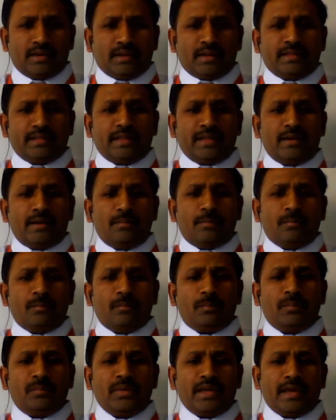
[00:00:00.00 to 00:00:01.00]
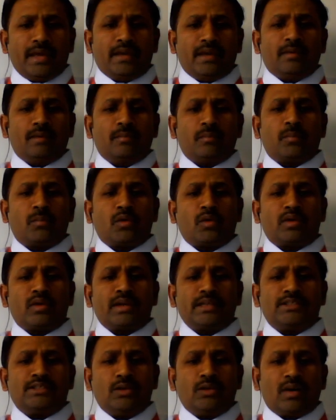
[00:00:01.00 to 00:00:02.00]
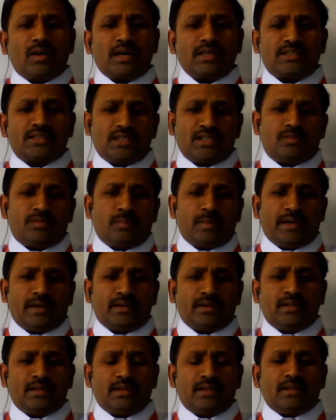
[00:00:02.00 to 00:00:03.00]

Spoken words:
Then PA progressive assessment,